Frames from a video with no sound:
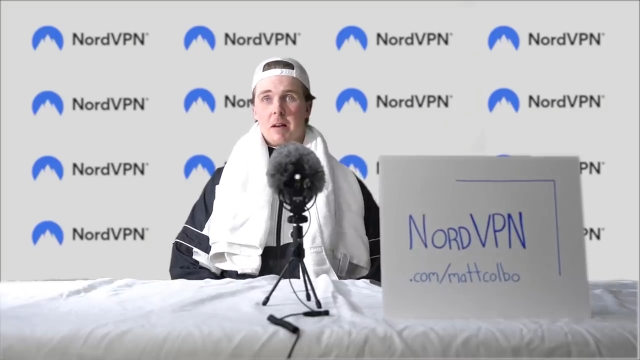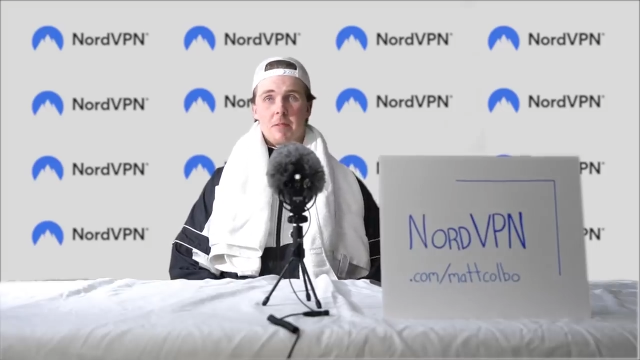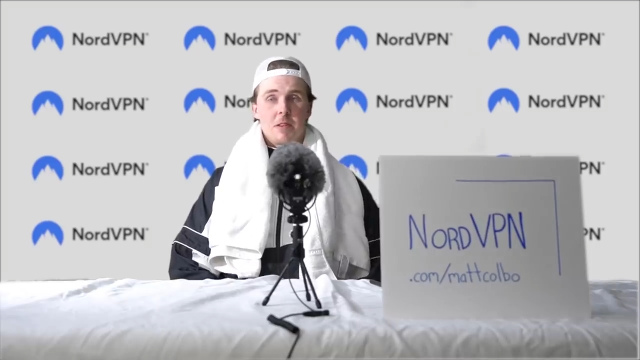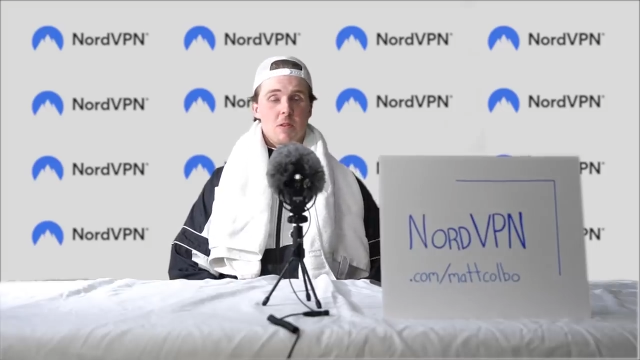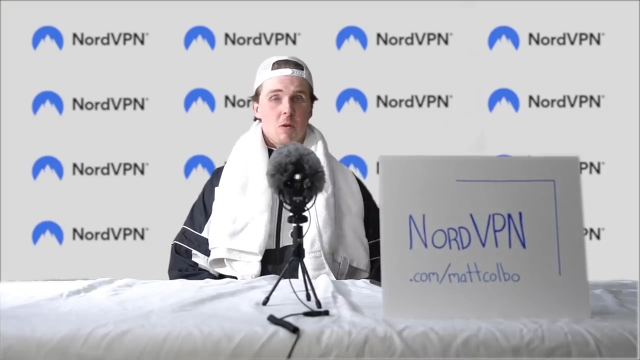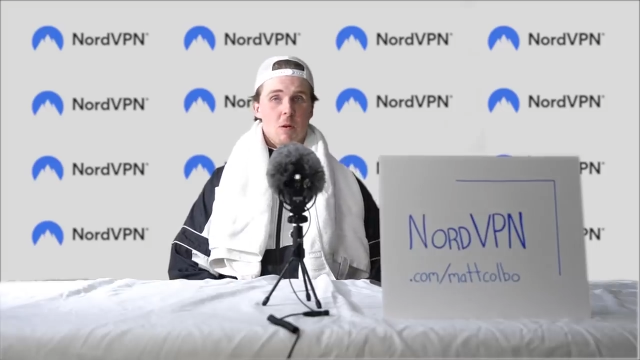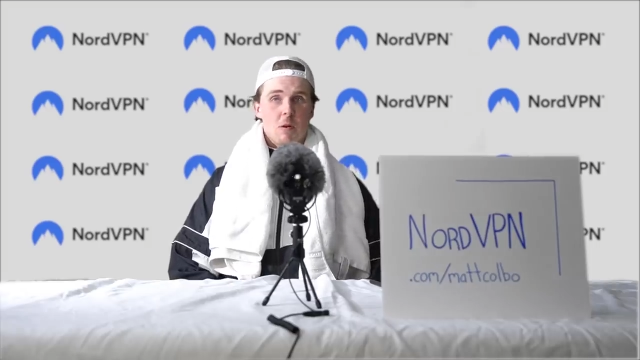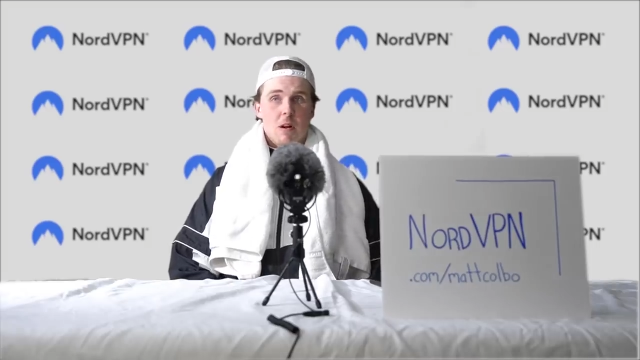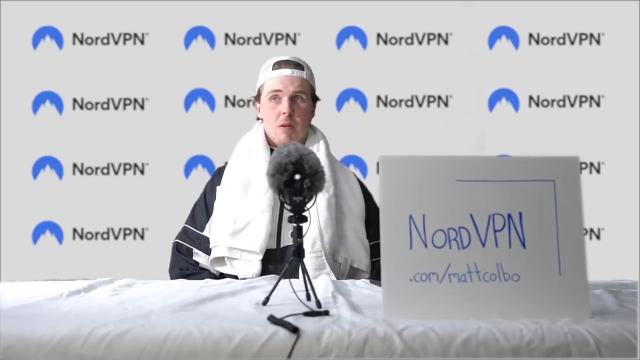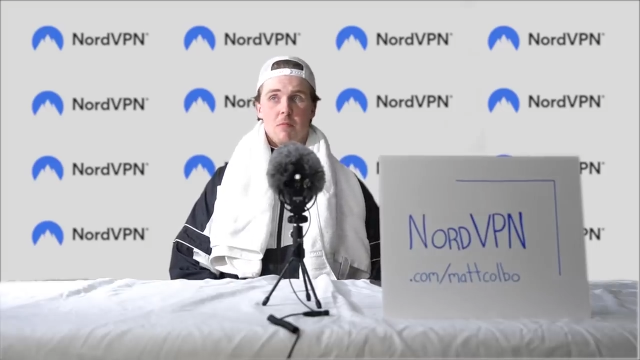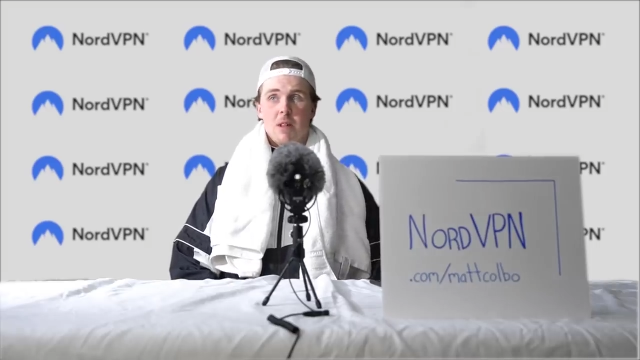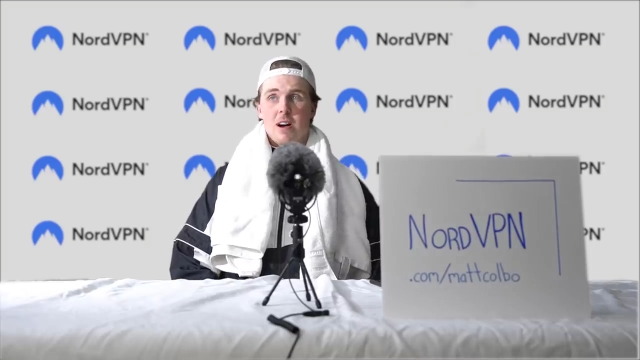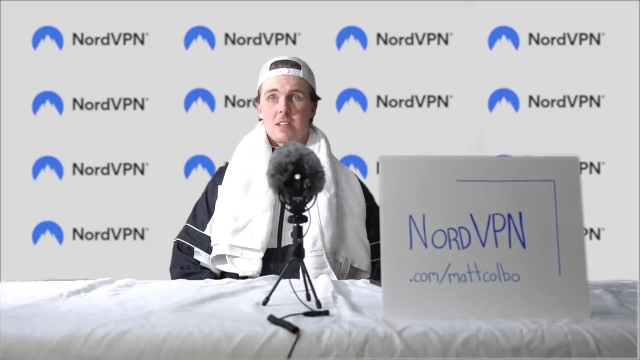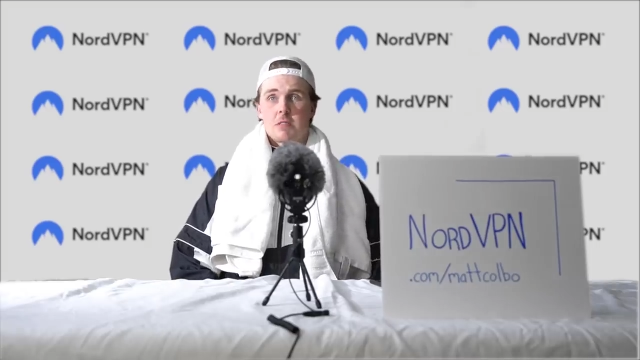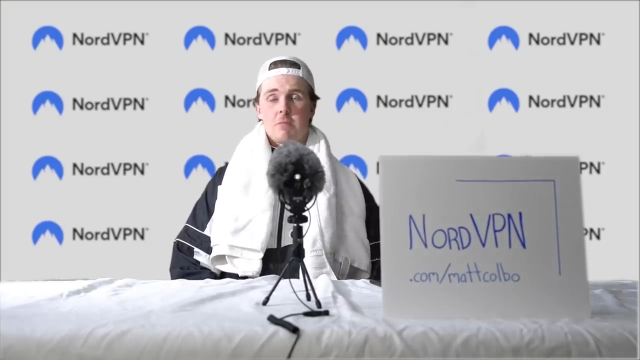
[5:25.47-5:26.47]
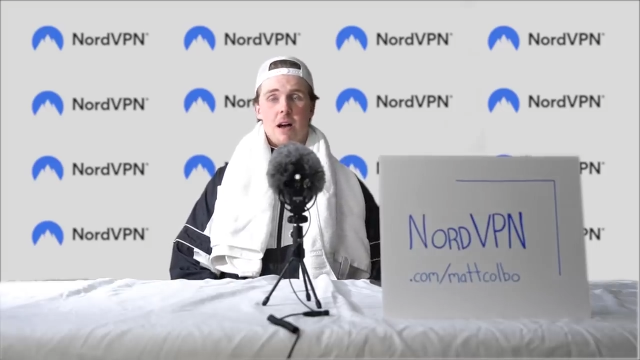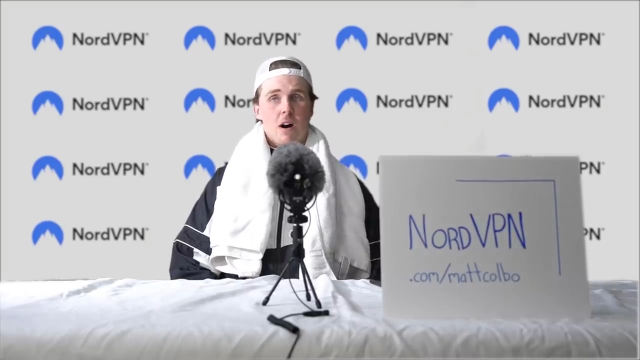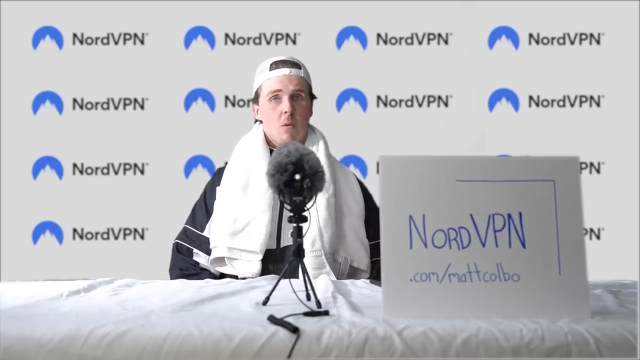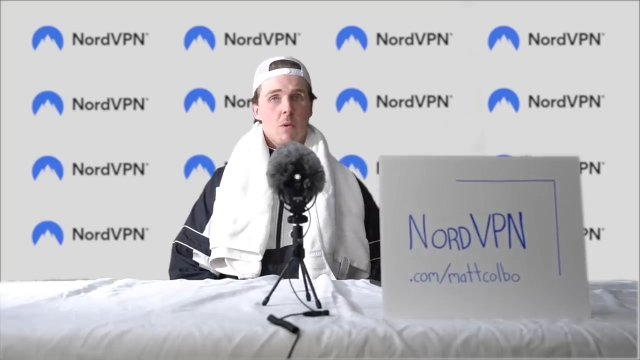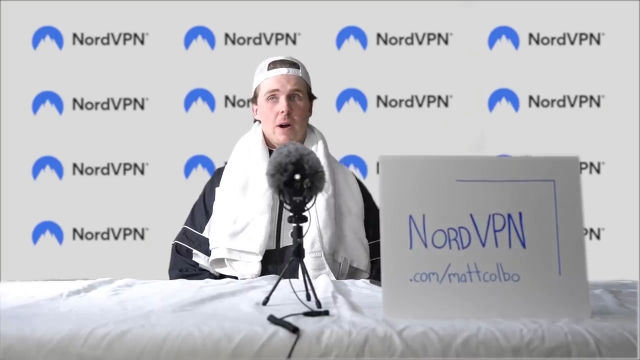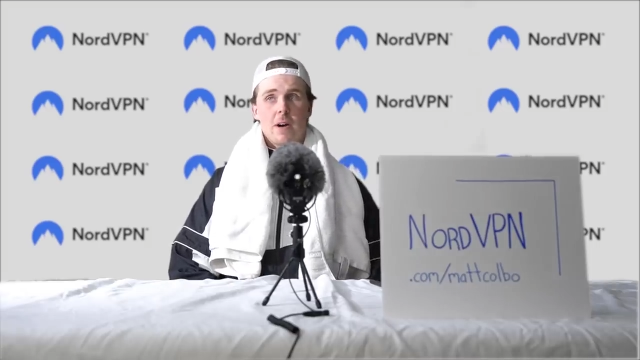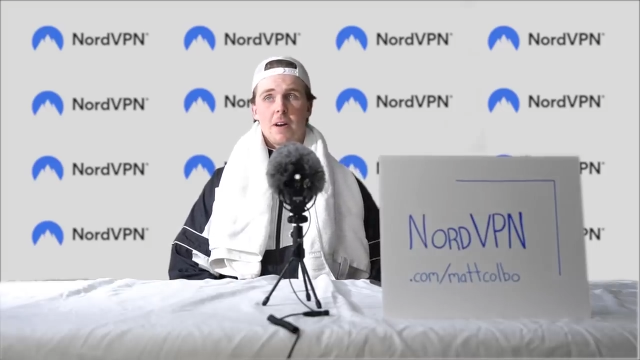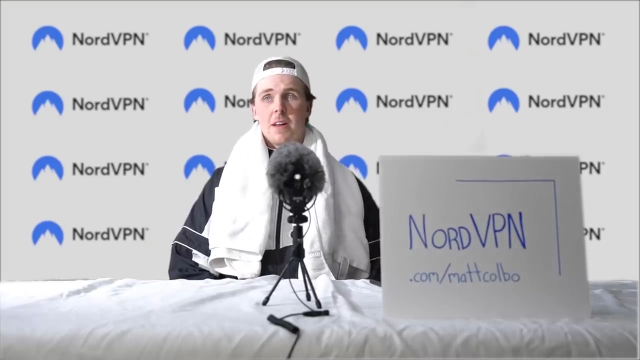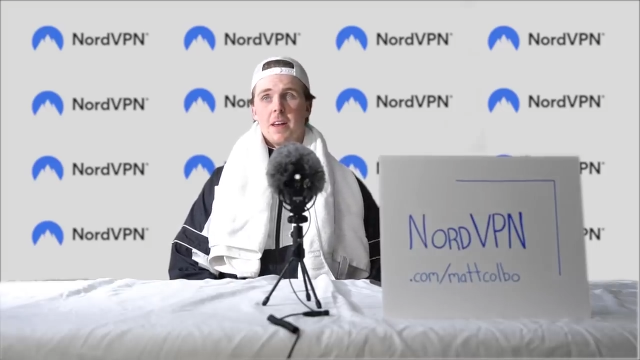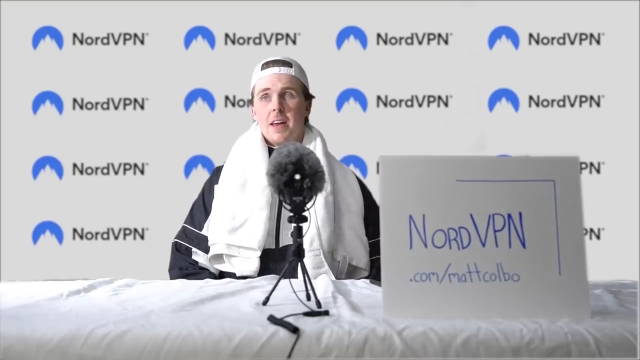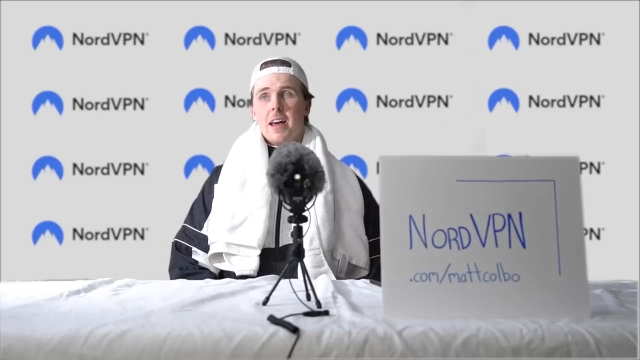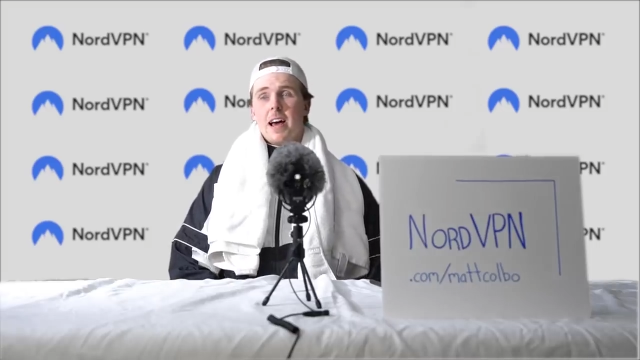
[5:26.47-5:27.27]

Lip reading: I mean, Nord blocks malware,